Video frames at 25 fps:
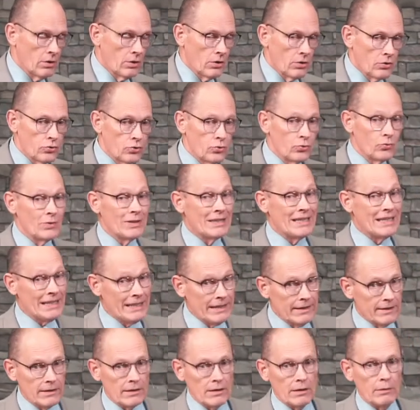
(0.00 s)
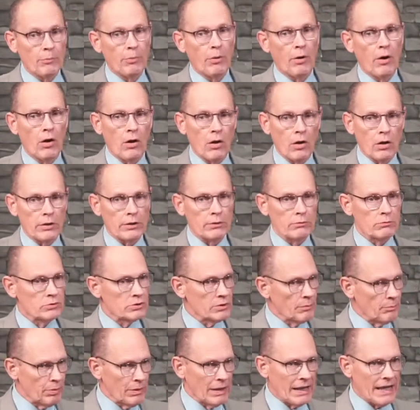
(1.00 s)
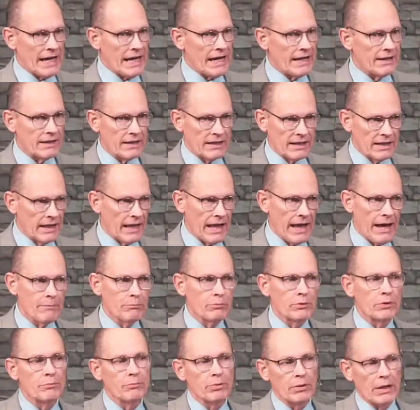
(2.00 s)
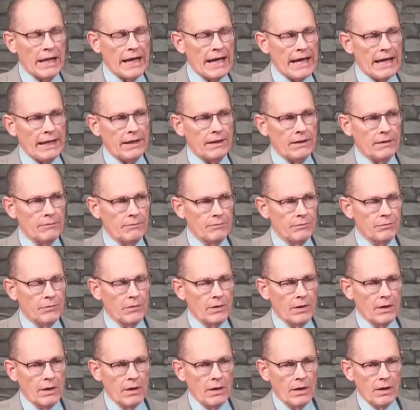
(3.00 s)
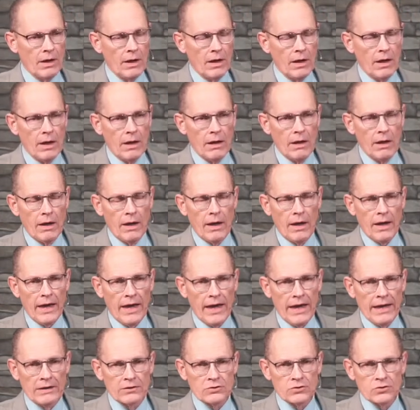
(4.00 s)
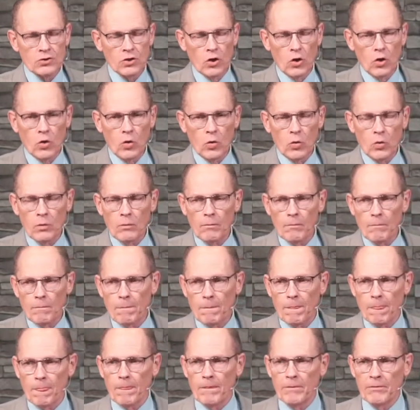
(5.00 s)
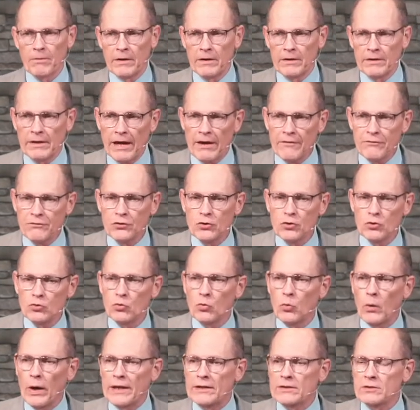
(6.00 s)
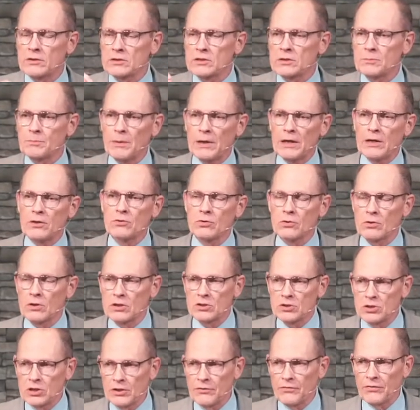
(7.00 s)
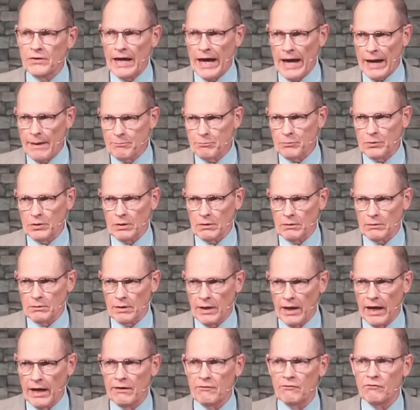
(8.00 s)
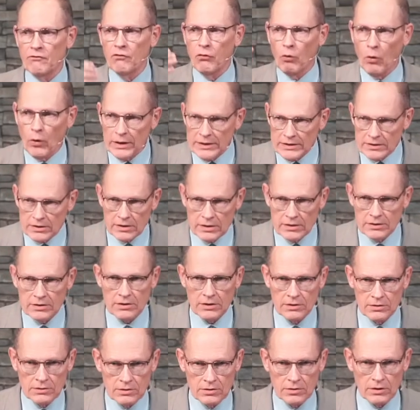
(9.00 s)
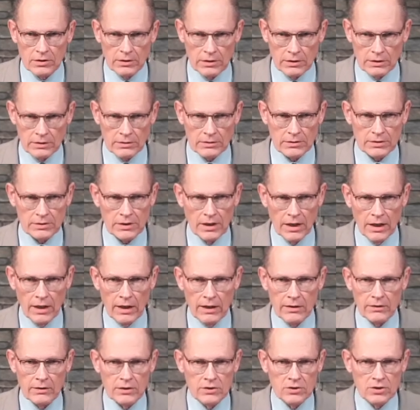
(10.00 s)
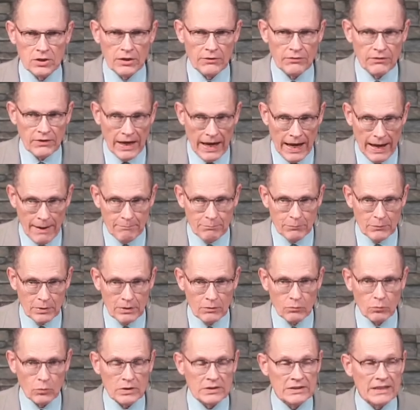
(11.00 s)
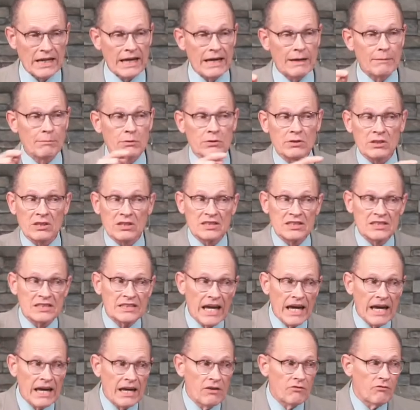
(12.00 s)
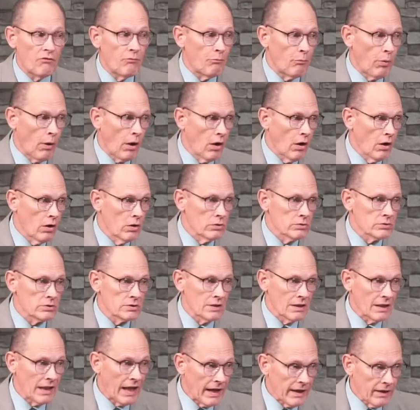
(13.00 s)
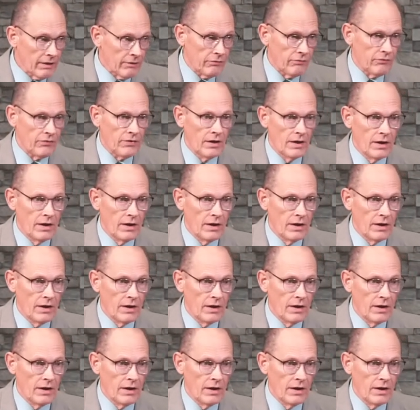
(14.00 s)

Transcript: to kill Paul. There was a plan, an elaborate plan. And so the nephew went to speak to the chief captain and voiced his concerns. The chief captain was able to save Paul's life